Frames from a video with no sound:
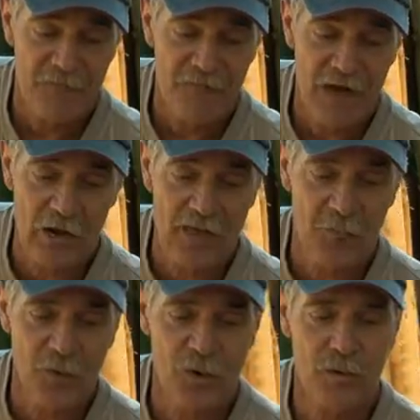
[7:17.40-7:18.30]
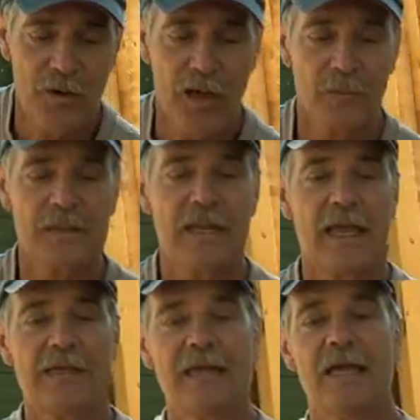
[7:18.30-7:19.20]
follow that program
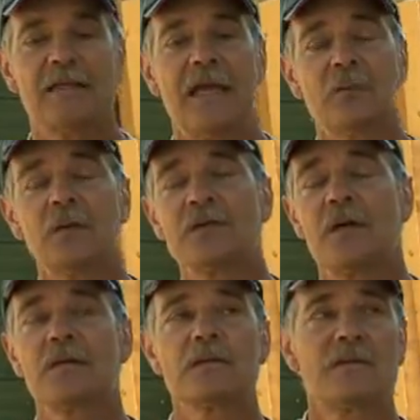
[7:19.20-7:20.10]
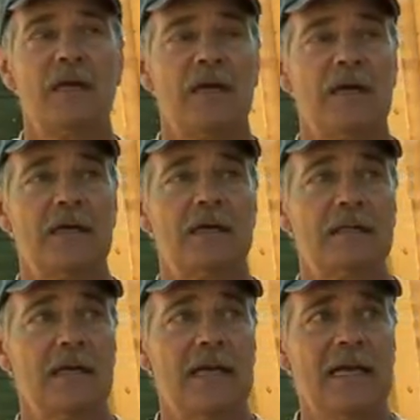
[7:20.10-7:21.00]
and get results,
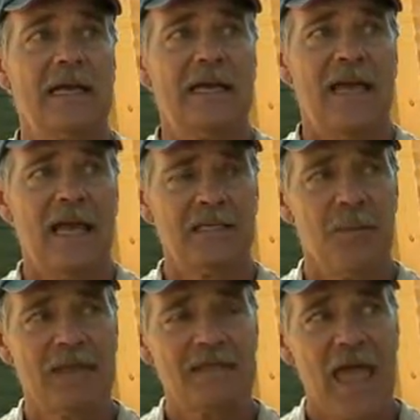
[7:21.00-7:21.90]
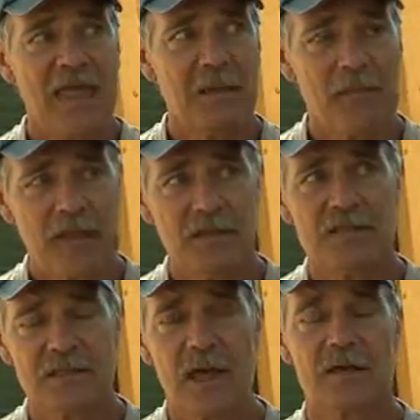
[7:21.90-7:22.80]
and the
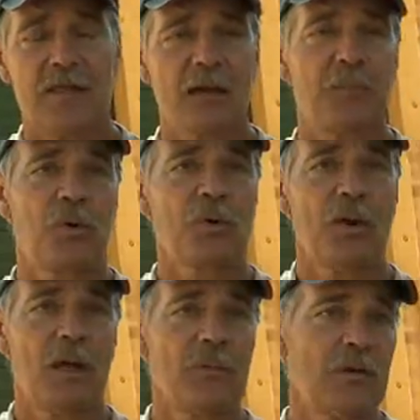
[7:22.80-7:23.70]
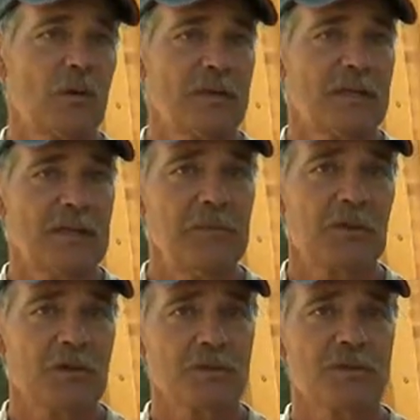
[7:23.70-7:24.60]
maintenance side of that program in order to keep
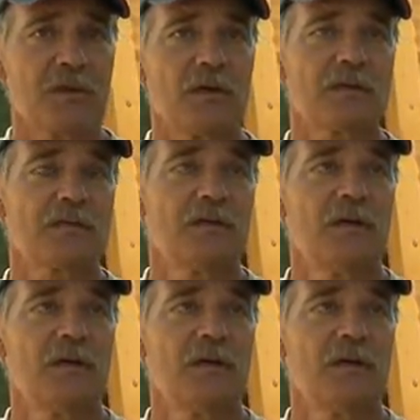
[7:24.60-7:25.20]
those results,